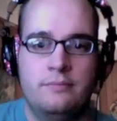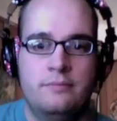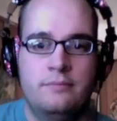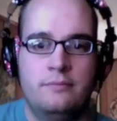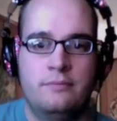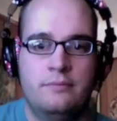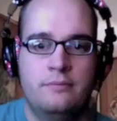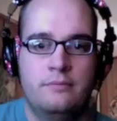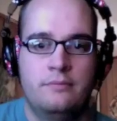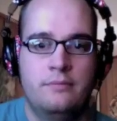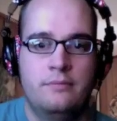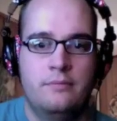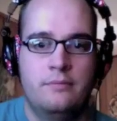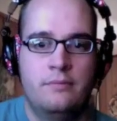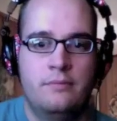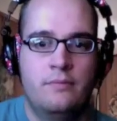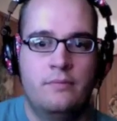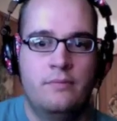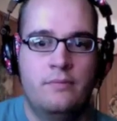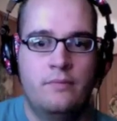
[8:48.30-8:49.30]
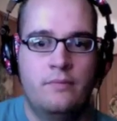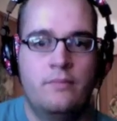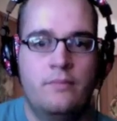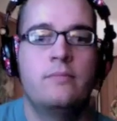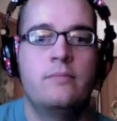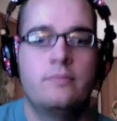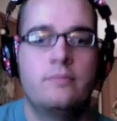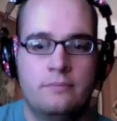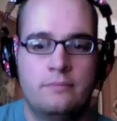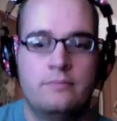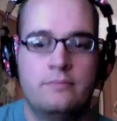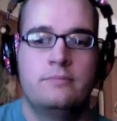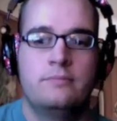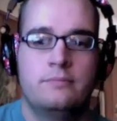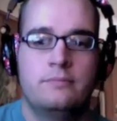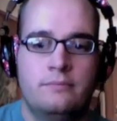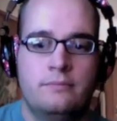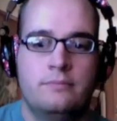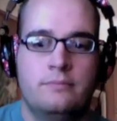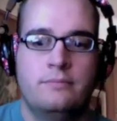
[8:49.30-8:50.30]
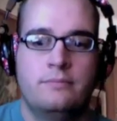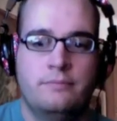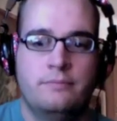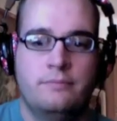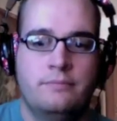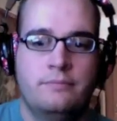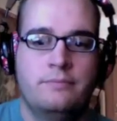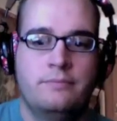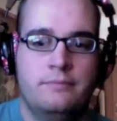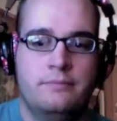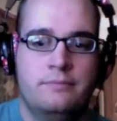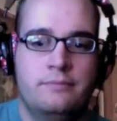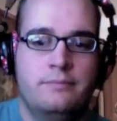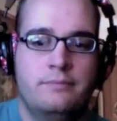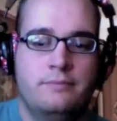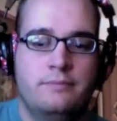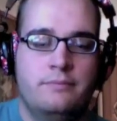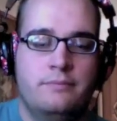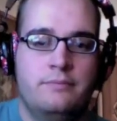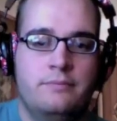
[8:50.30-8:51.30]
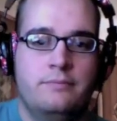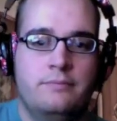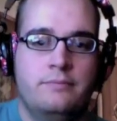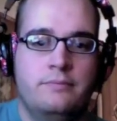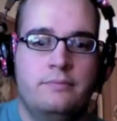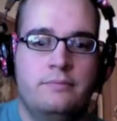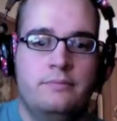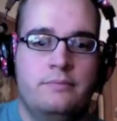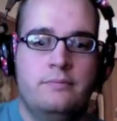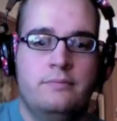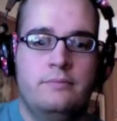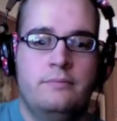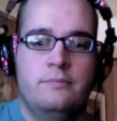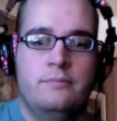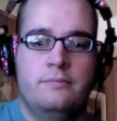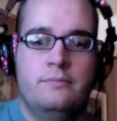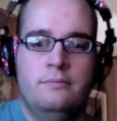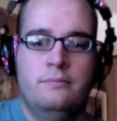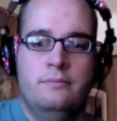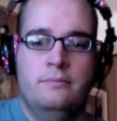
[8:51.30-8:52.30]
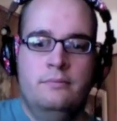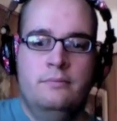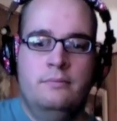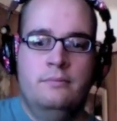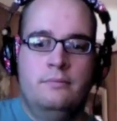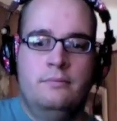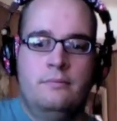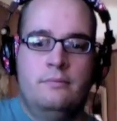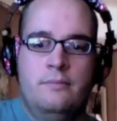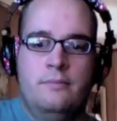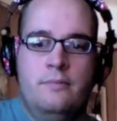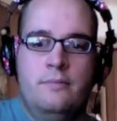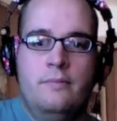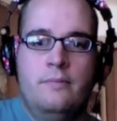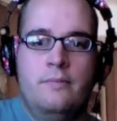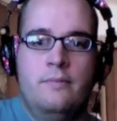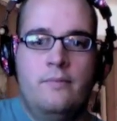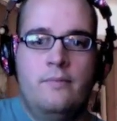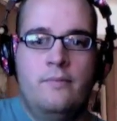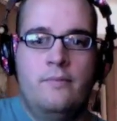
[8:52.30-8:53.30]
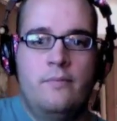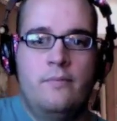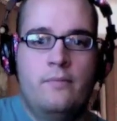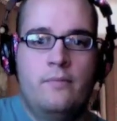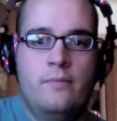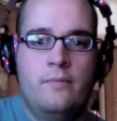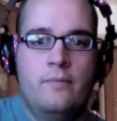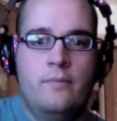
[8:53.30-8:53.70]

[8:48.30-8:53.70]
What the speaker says: This person isn't speaking.